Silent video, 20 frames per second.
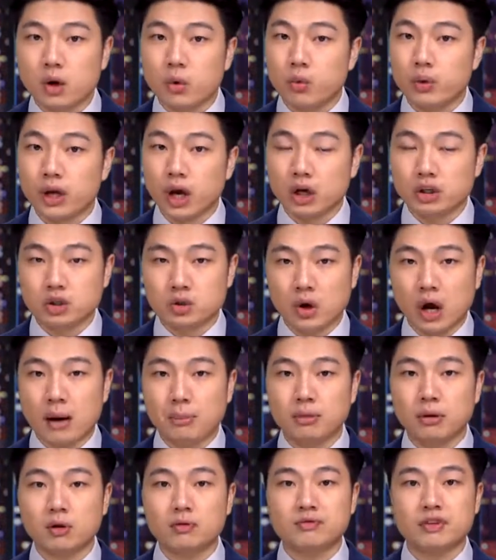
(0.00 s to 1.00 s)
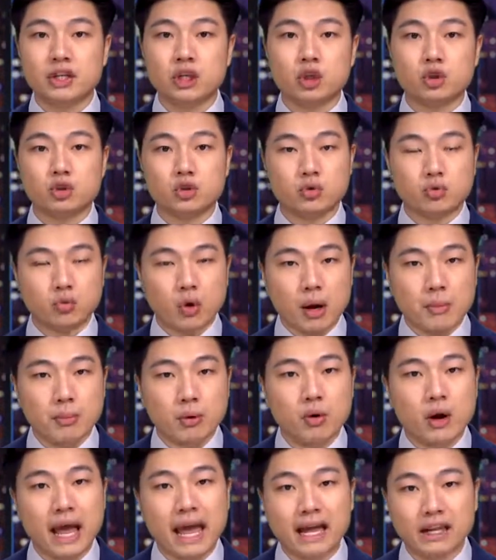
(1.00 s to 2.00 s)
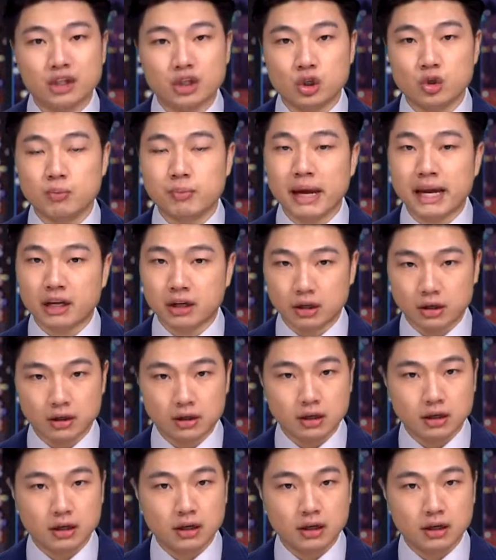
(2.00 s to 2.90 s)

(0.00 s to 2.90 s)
We also upload videos to Rumble and YouMaker.